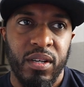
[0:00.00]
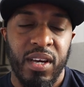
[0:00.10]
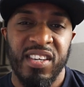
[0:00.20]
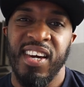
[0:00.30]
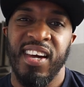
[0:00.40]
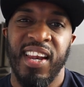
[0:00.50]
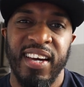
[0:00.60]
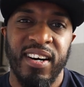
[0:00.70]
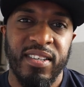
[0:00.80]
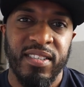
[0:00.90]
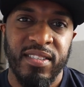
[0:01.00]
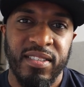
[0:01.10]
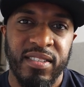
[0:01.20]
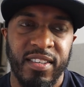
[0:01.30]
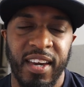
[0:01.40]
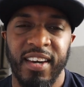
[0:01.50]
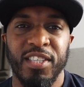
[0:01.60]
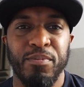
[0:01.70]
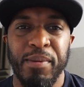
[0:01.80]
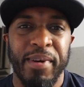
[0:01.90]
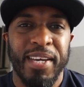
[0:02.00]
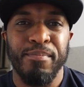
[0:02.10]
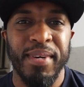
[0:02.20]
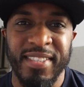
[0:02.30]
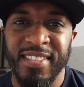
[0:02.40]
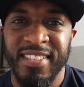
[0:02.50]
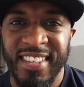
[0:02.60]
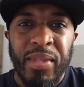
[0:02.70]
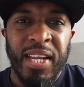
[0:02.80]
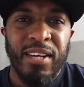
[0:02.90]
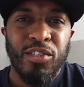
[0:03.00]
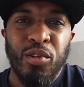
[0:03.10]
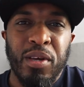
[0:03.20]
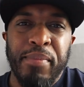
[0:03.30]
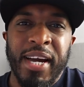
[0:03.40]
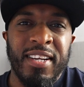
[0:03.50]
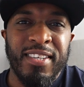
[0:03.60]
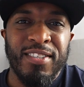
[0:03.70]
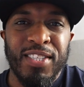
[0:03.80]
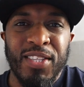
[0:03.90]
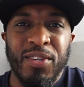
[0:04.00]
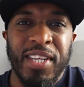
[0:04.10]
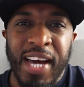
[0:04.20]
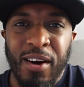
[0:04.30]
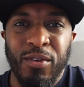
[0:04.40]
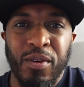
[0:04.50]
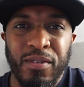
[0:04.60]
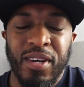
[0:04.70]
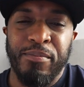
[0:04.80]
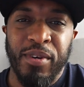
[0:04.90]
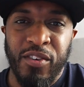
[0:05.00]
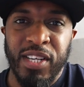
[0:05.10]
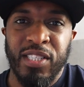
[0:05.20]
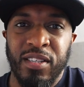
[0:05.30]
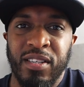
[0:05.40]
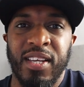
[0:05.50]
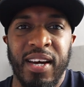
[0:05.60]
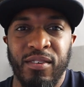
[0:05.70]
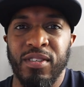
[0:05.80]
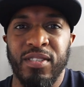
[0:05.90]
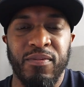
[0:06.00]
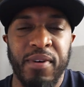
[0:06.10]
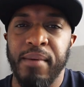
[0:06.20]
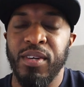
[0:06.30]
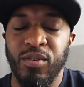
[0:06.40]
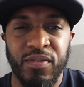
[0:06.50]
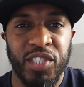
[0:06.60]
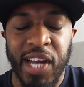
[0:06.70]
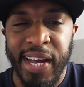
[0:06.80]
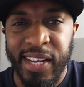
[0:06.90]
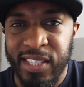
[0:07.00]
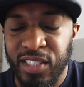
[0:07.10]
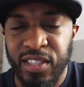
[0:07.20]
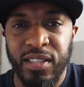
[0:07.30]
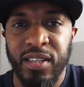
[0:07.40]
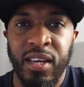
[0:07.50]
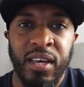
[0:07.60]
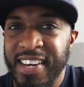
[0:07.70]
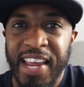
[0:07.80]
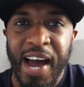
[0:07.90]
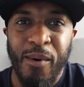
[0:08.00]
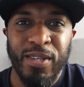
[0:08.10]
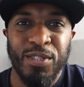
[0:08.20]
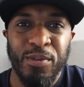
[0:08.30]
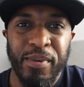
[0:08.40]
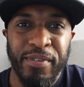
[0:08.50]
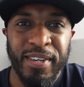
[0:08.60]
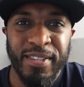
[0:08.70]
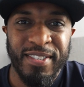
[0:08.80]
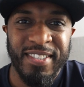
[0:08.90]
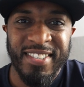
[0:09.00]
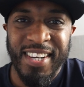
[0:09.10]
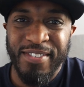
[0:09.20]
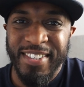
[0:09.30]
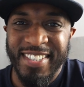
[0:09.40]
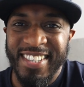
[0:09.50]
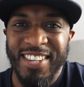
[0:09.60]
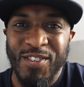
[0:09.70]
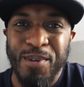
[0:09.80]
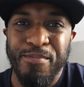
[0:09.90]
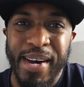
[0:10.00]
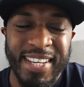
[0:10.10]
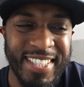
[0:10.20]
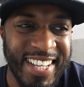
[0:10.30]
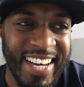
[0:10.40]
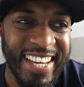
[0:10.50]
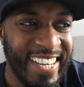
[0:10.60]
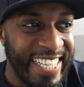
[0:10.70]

a year later yeah, just me making beats. And I was just looking back in it and just looking how I've progressed and how the thumbnails have changed and, and how I was doing my videos and stuff. And then looking back, it's like,